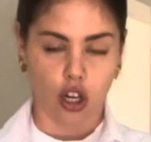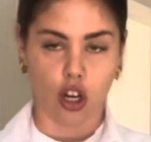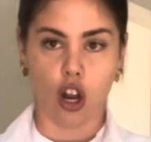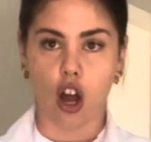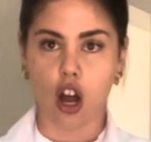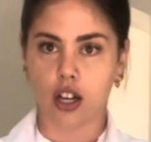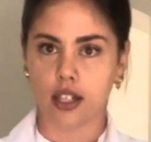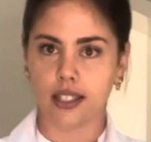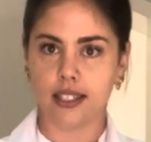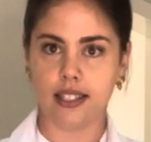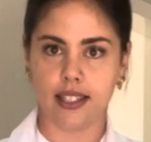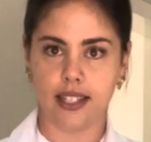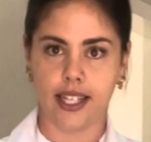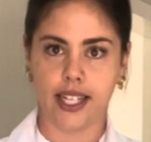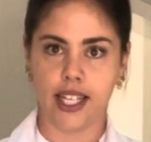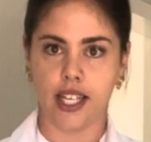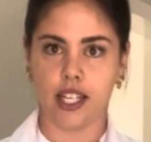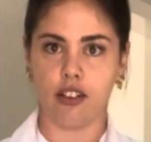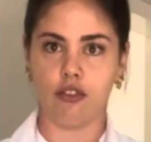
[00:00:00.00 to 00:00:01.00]
long
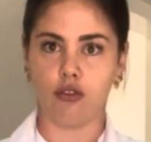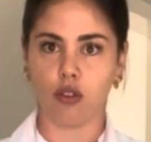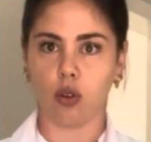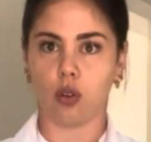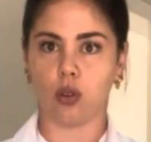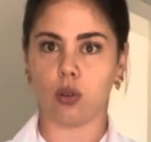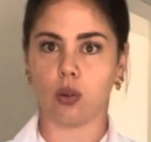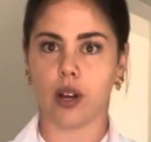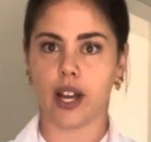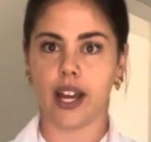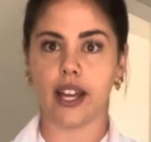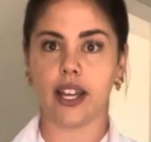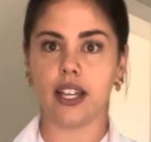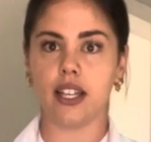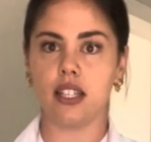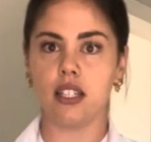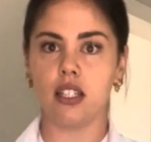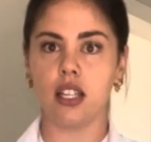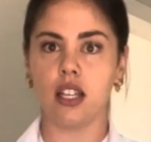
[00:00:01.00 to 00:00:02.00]
sleeve
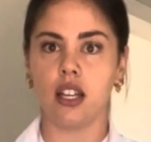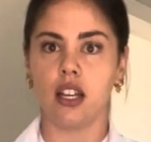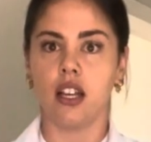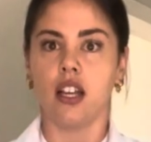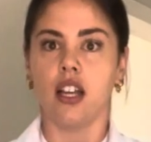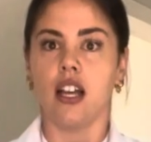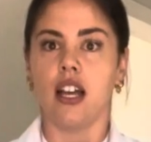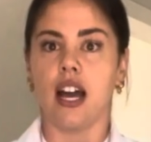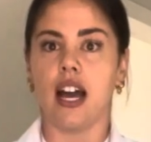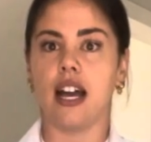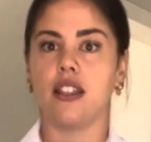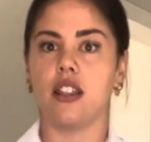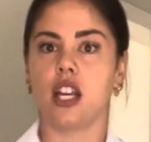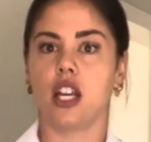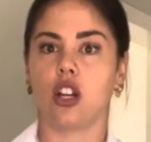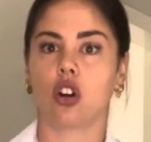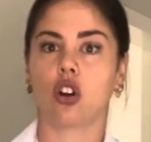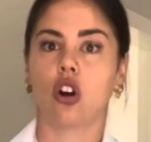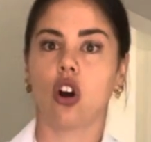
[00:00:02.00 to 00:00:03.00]
always, and
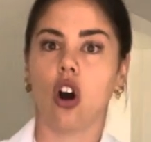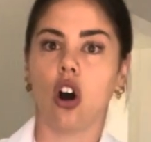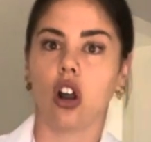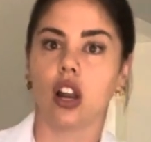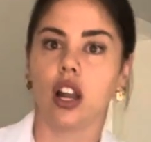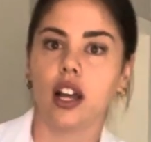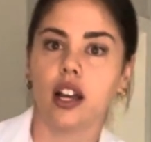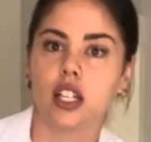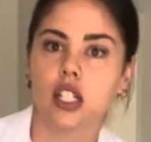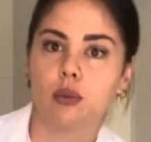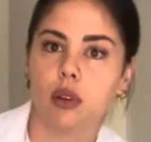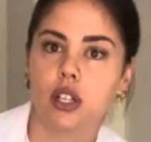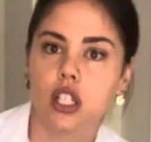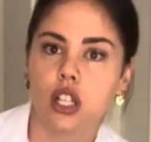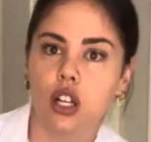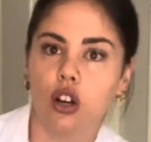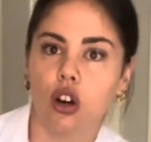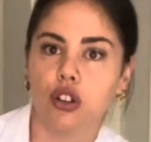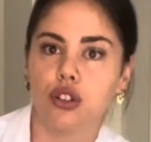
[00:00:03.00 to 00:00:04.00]
then a collar,
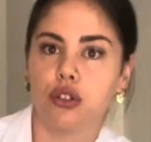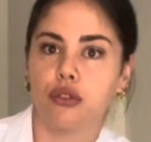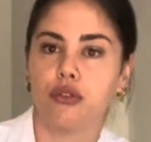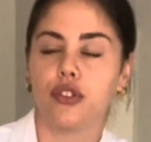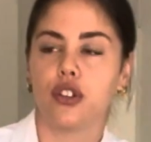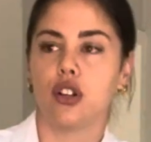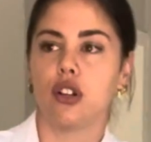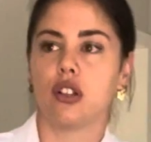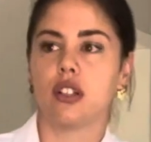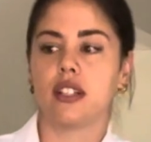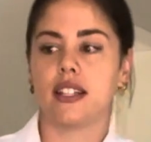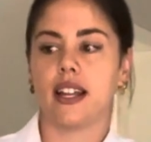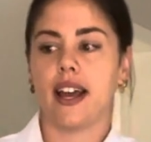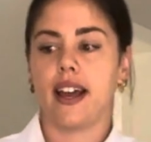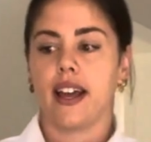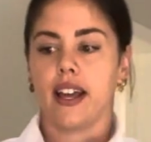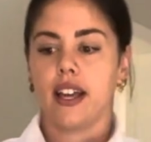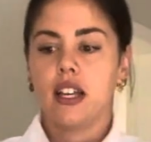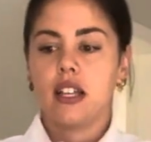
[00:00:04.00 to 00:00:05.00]
especially on your first
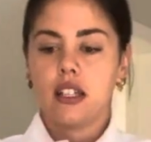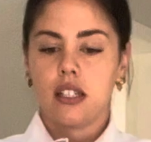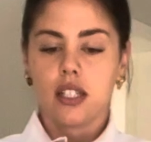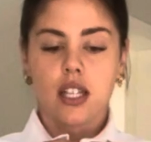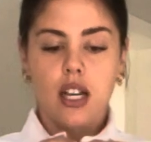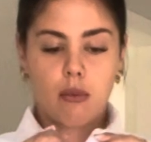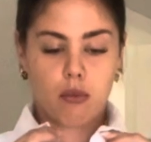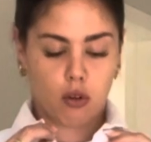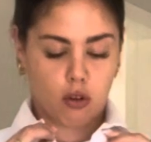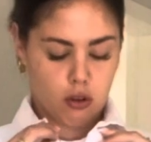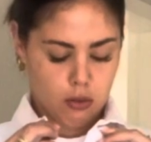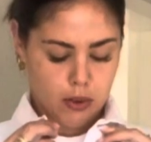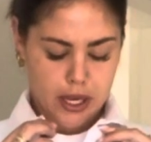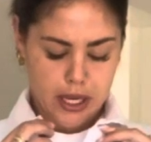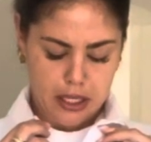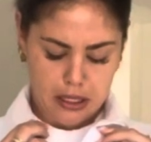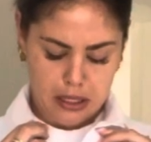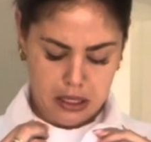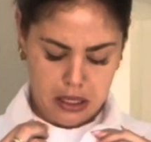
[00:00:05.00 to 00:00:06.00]
day. Some
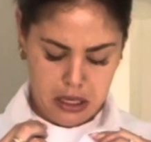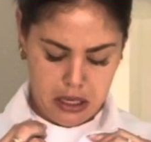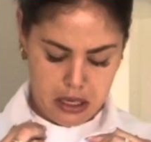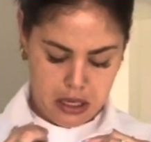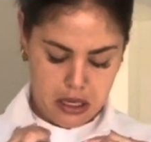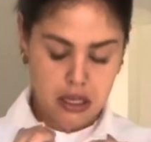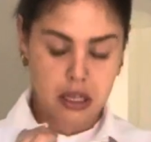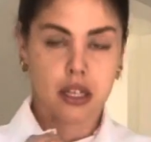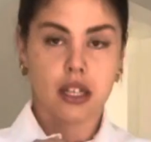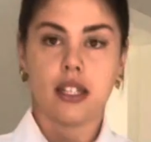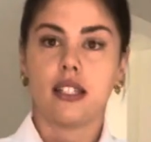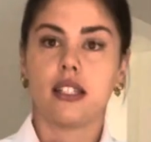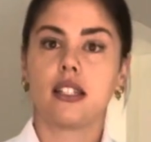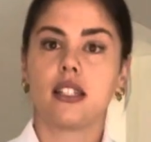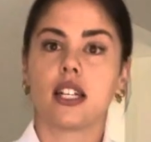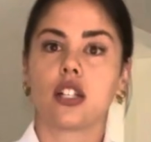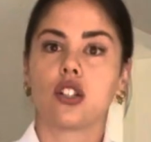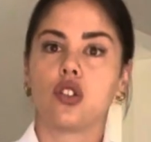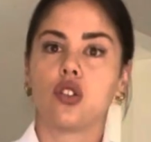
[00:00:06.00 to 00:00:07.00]
always
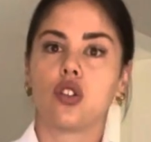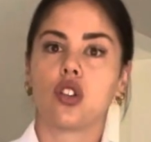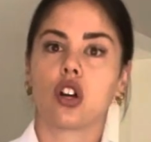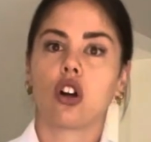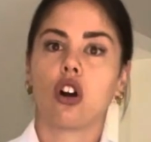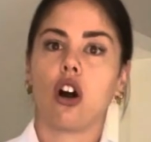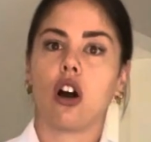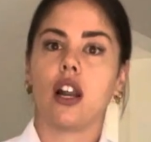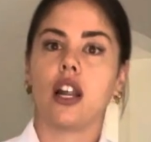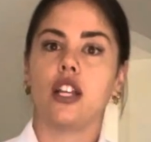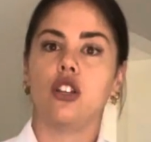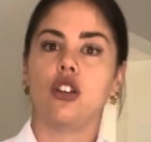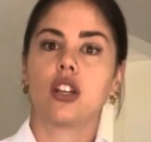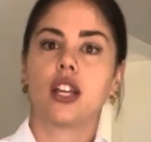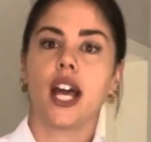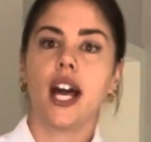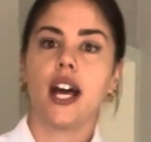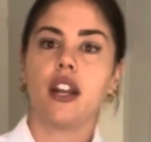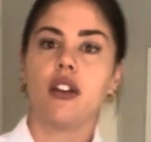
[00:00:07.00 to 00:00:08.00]
stick to the collar. You
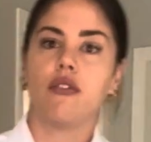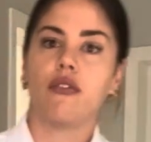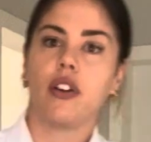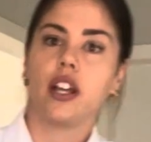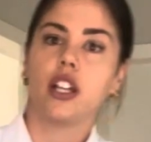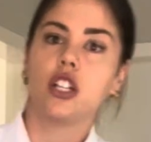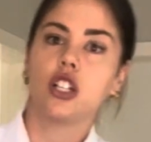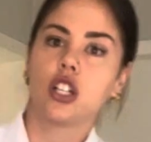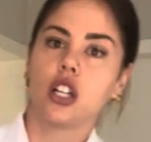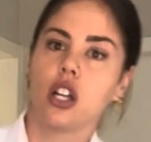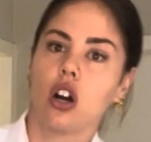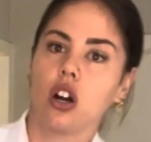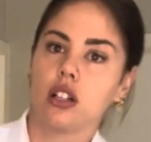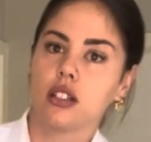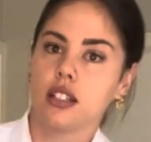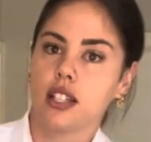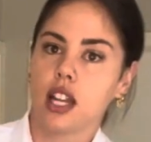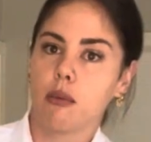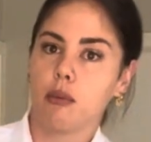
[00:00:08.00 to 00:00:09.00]
can eventually
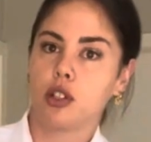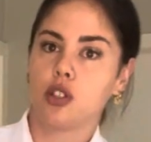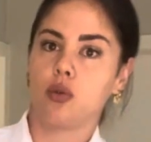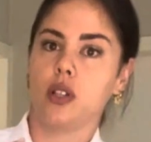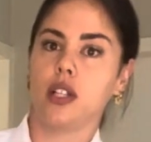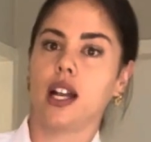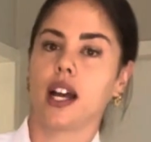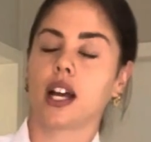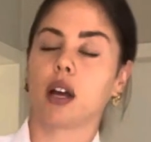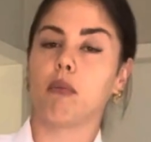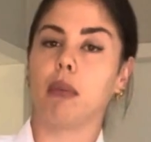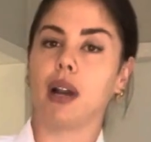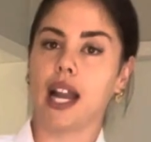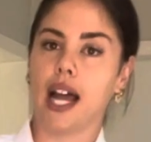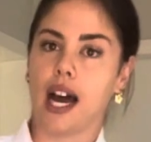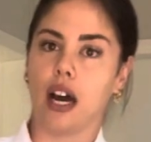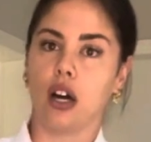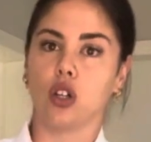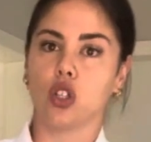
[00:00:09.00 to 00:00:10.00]
alternate between like a
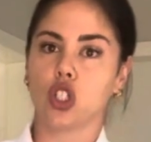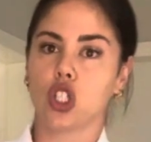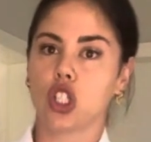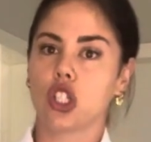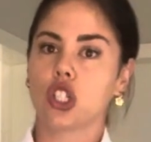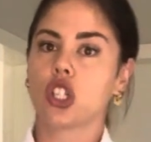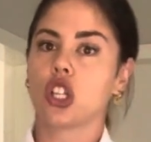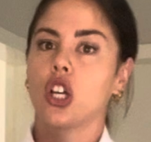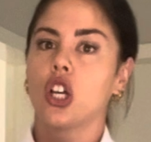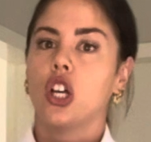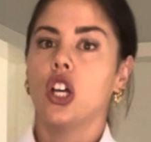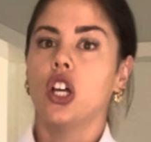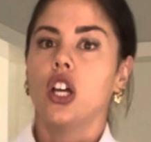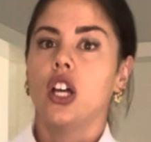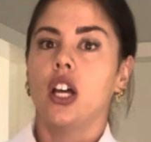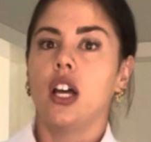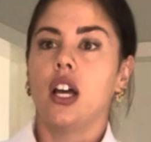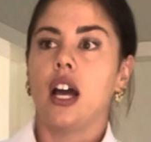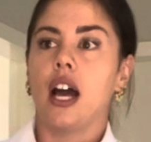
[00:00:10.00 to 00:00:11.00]
blouse
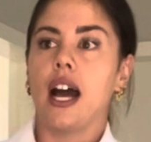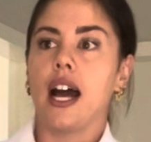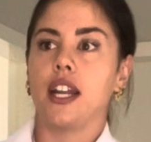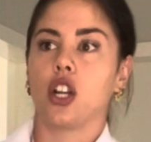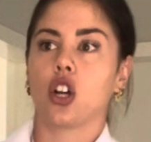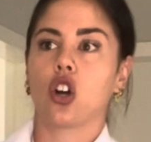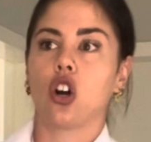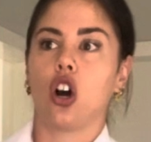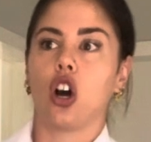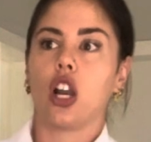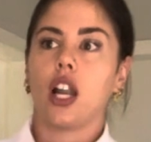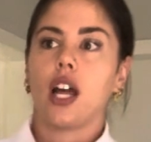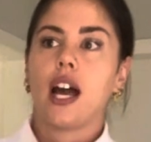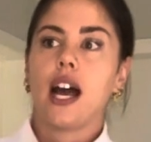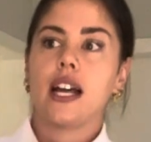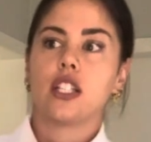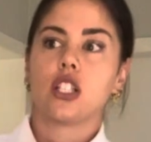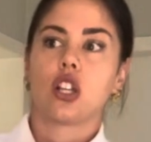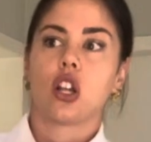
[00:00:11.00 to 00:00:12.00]
and a collar
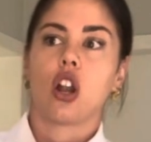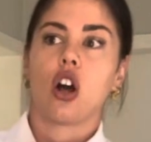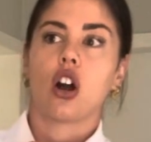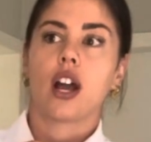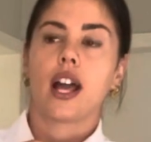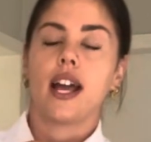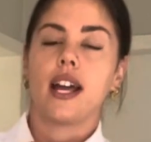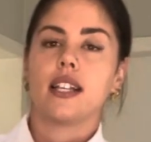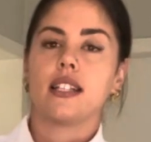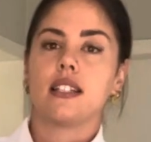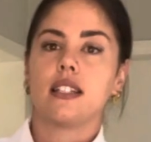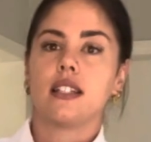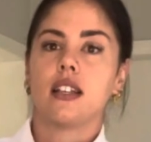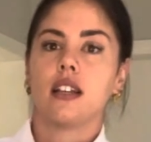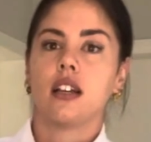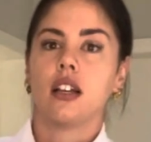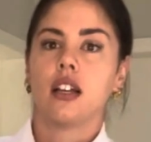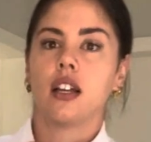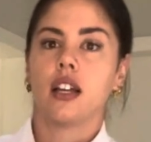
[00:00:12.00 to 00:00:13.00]
as long as
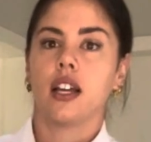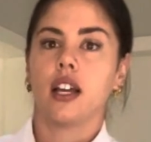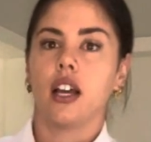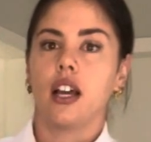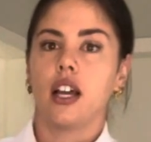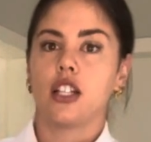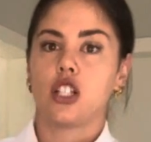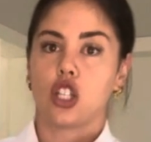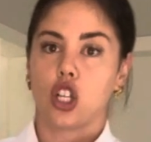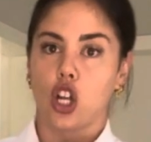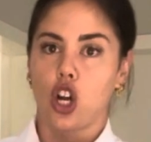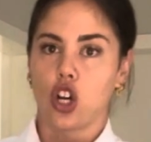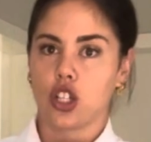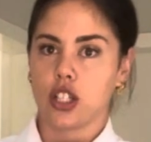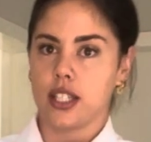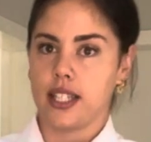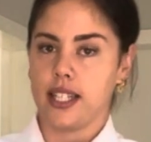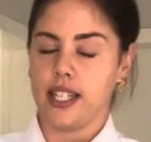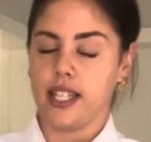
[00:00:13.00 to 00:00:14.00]
it's long
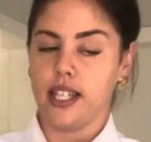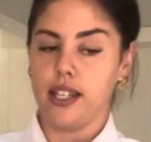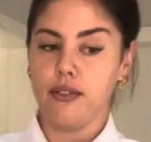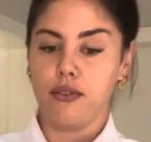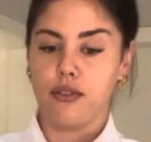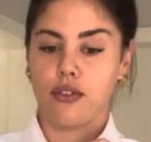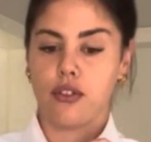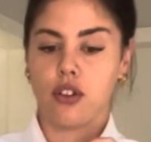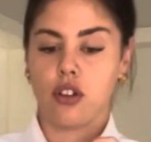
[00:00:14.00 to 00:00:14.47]
sleeve.